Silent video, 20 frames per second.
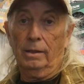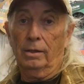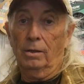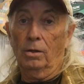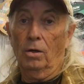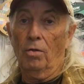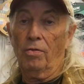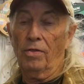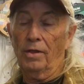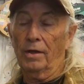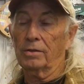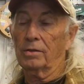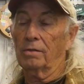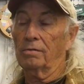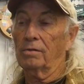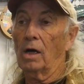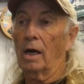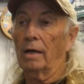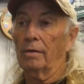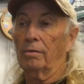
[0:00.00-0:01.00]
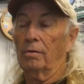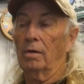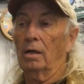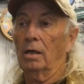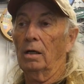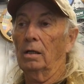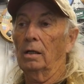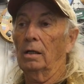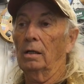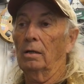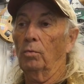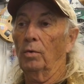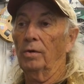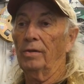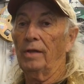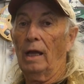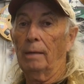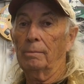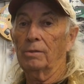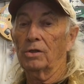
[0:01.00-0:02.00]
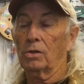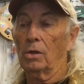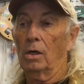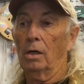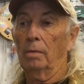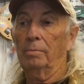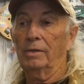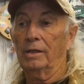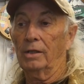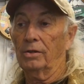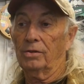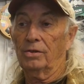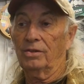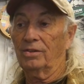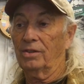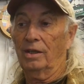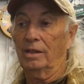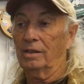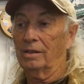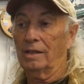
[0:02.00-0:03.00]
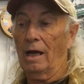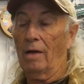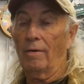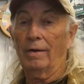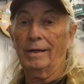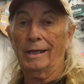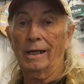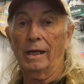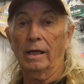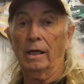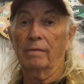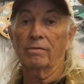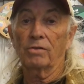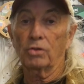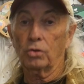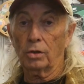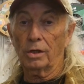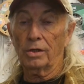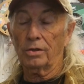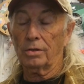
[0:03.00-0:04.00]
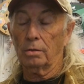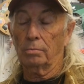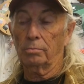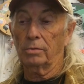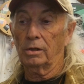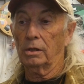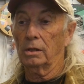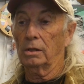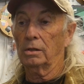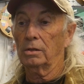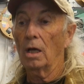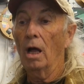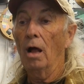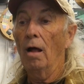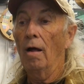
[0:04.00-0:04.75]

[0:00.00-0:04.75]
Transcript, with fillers: you know, things have gotten uh, with Amazon because it's like now I can't even trust them because